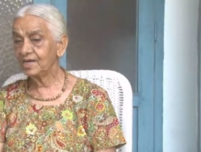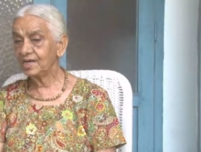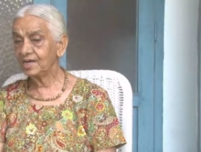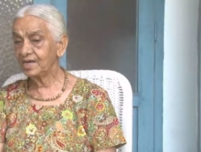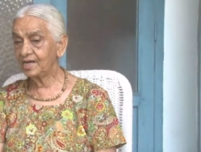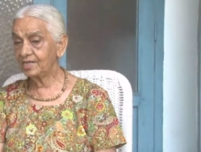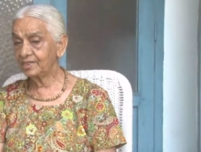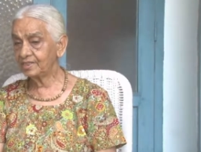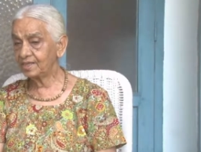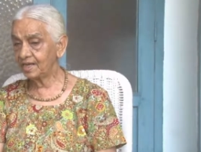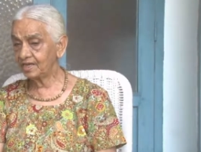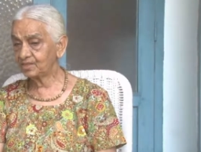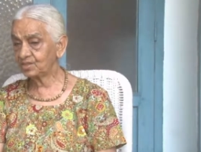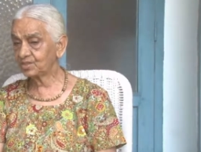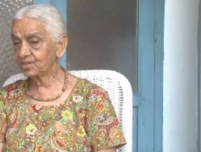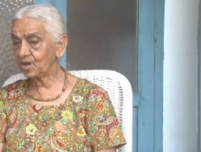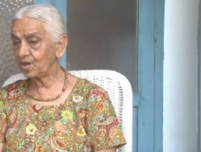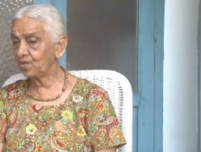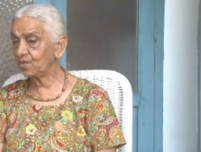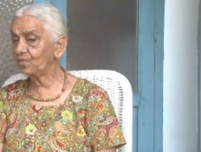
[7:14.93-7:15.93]
And that's
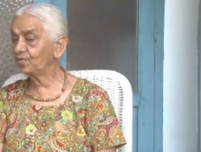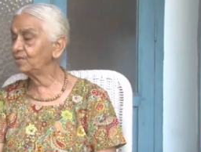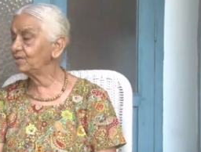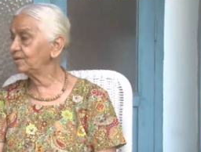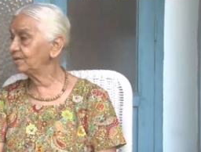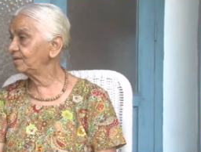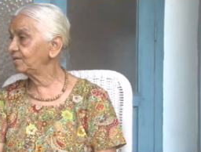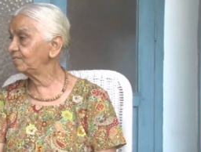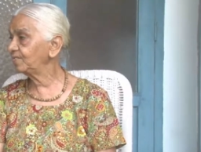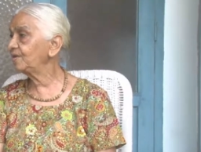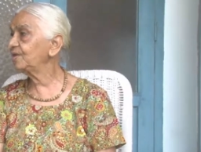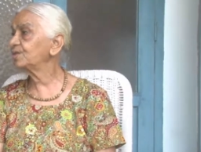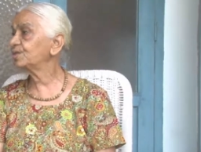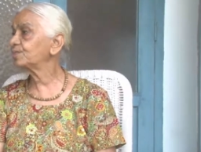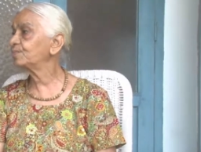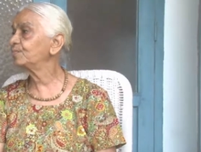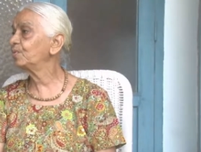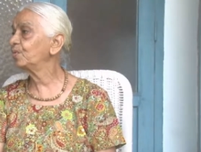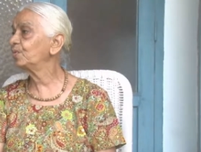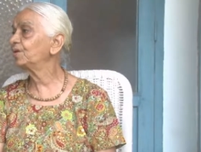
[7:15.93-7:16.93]
how the
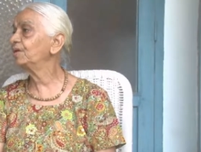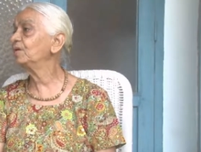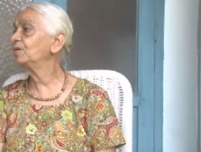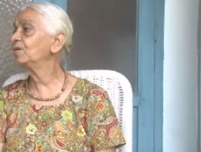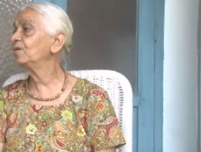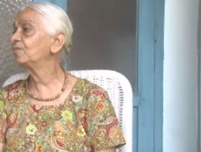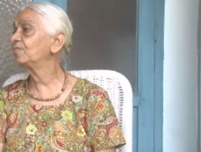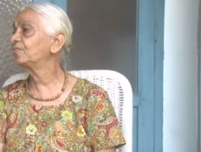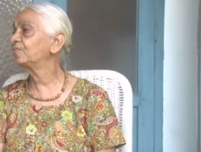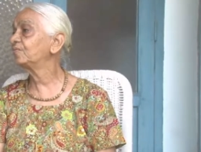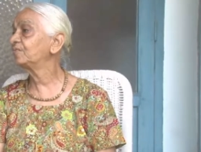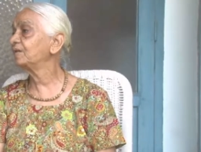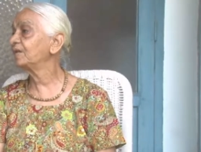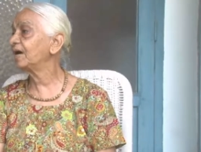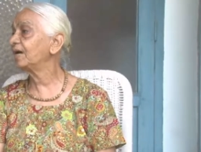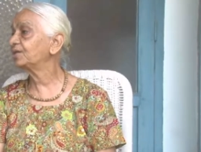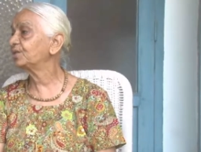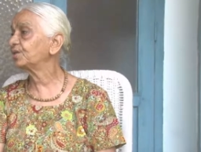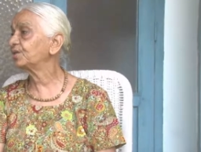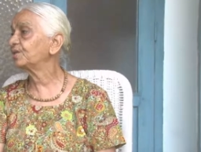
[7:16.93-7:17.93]
first boarding of the
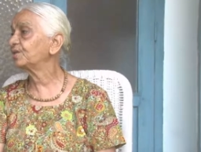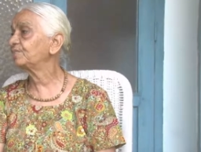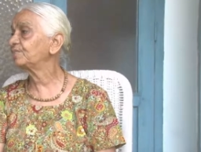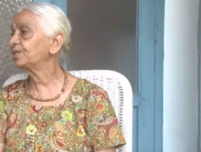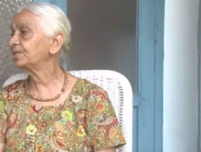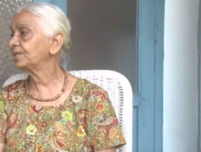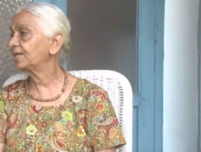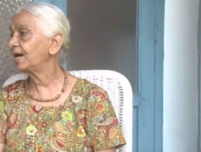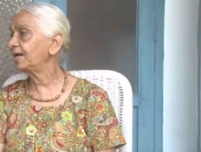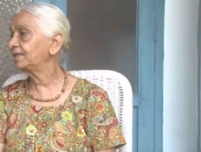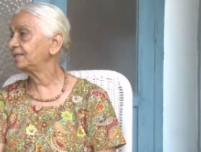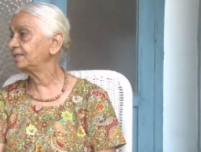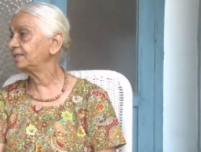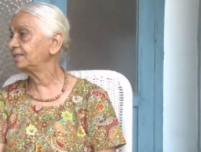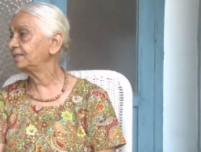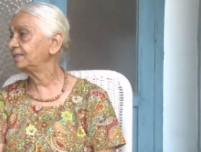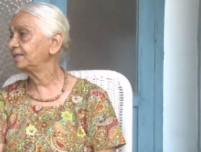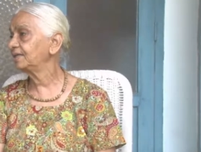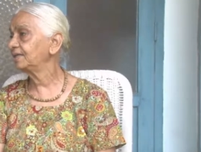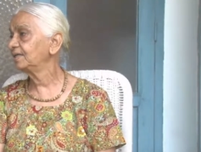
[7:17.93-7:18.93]
ashram started.
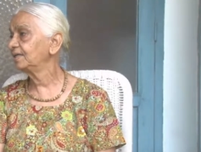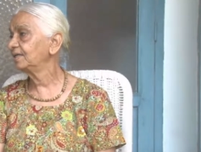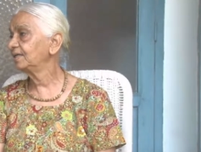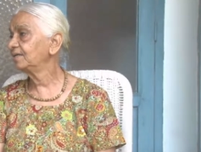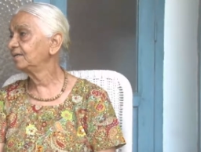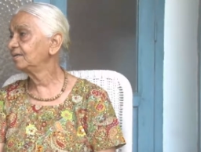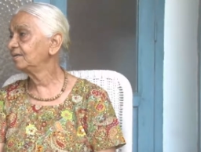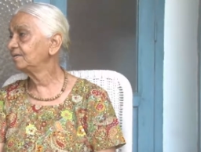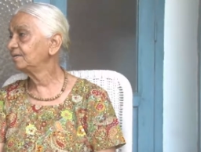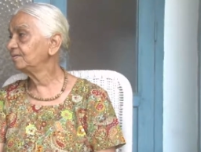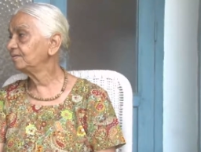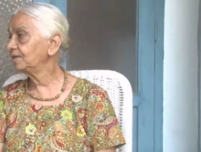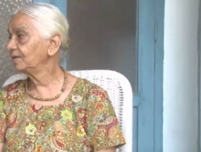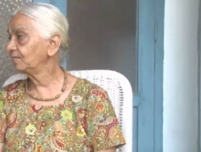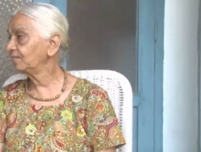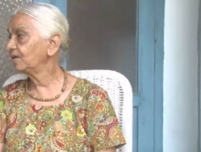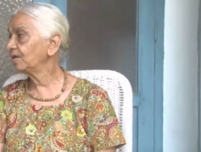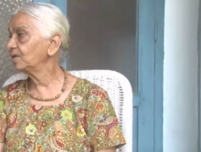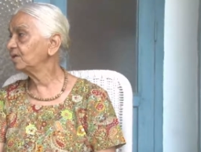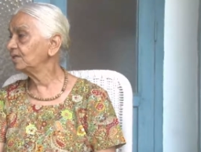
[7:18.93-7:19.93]
There
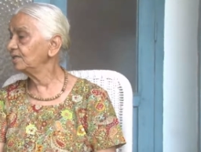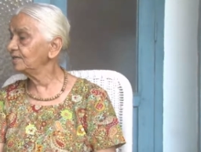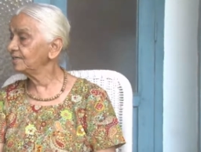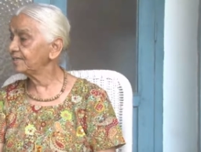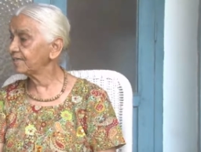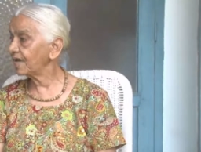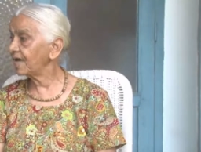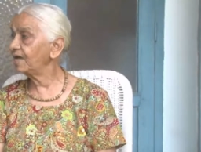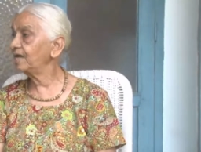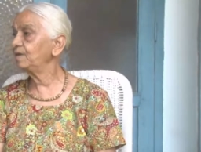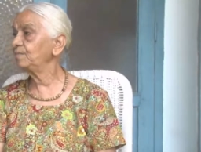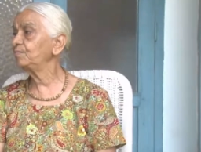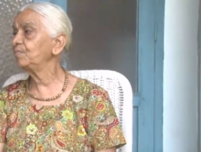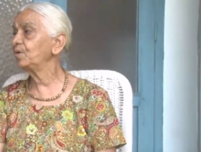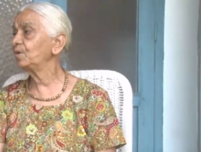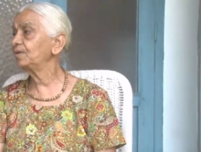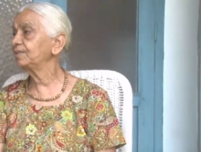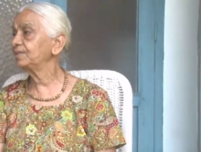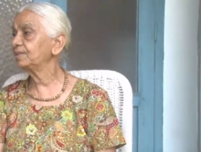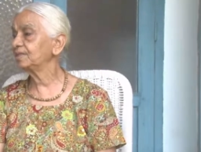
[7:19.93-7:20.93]
were girls and
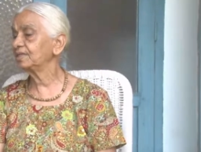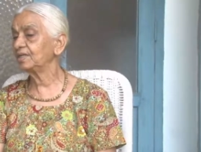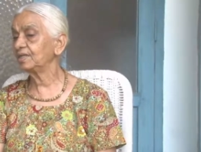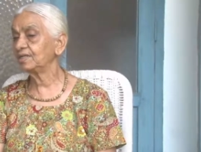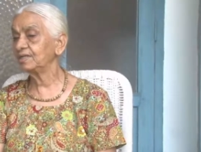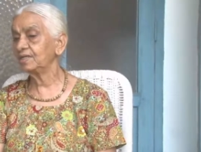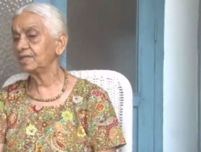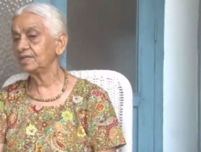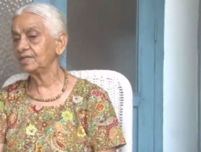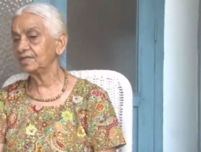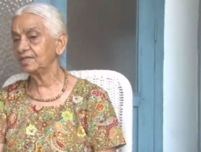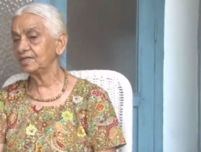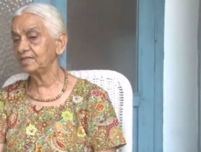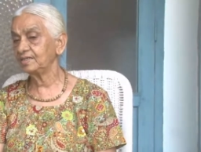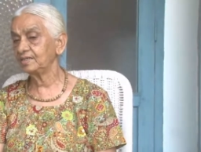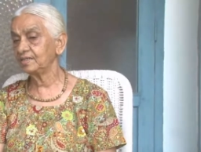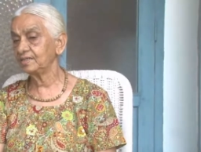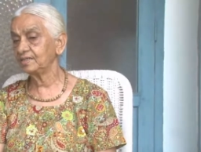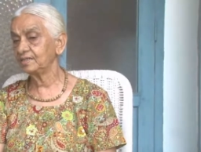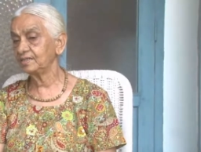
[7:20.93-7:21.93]
boys in
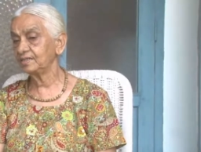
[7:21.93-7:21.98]
it.